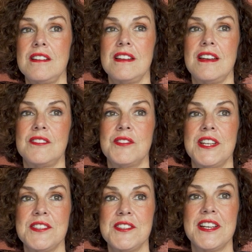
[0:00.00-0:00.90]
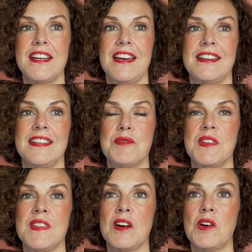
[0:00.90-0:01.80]
and we do it. And the
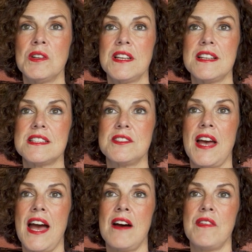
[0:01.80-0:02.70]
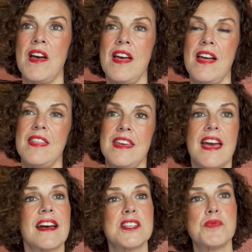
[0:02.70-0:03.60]
goal is to have the
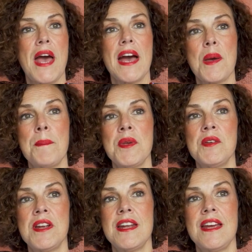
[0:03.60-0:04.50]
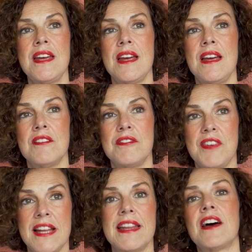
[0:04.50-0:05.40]
expat community find
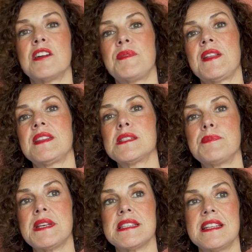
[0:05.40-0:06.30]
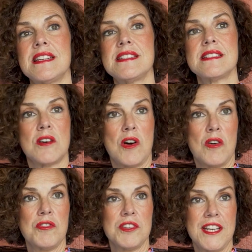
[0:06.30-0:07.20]
out about this business. So
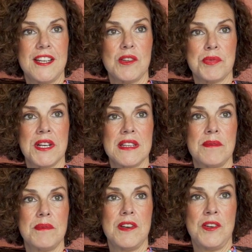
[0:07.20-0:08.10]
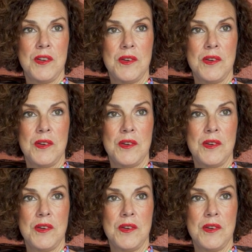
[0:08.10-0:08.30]
hopefully it'll bring them new